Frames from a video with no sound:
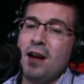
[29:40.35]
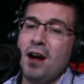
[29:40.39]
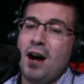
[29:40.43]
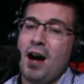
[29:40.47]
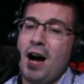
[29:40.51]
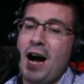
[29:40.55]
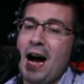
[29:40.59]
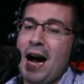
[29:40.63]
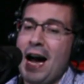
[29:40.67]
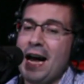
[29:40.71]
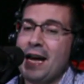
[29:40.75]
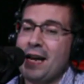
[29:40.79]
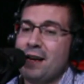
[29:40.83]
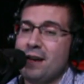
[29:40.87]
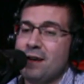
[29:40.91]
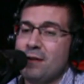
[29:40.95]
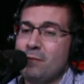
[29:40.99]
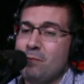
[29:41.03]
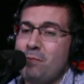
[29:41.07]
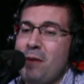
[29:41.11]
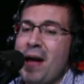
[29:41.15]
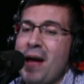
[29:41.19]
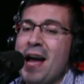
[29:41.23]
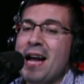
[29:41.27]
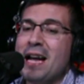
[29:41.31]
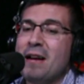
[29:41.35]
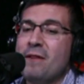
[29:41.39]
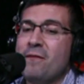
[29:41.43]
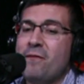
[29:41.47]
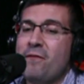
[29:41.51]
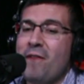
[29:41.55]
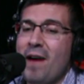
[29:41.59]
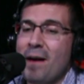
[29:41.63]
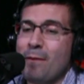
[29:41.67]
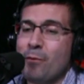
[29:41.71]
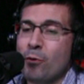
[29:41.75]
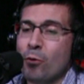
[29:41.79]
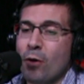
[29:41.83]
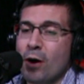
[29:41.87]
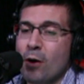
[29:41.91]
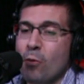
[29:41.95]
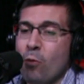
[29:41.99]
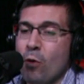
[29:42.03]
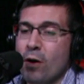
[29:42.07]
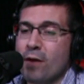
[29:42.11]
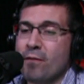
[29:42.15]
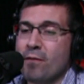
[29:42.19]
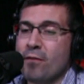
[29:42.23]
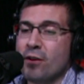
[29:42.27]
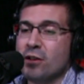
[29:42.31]
Back in February,
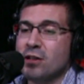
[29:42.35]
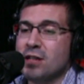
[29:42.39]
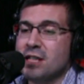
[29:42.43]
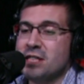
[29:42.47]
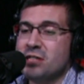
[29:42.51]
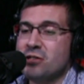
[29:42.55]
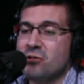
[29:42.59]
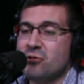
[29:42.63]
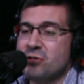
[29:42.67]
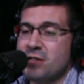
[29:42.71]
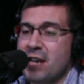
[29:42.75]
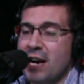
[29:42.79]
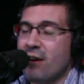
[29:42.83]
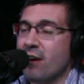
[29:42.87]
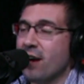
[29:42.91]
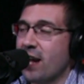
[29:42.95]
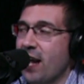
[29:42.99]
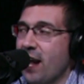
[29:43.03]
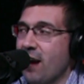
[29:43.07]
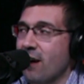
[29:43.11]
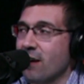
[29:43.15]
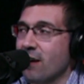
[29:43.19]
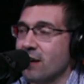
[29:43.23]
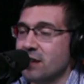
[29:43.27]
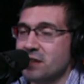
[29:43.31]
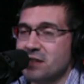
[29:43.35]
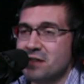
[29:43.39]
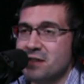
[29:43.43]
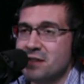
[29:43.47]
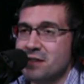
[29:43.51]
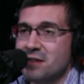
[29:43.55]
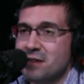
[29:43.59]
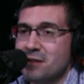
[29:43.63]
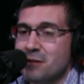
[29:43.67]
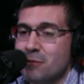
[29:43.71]
one of our listeners, Eric Harris,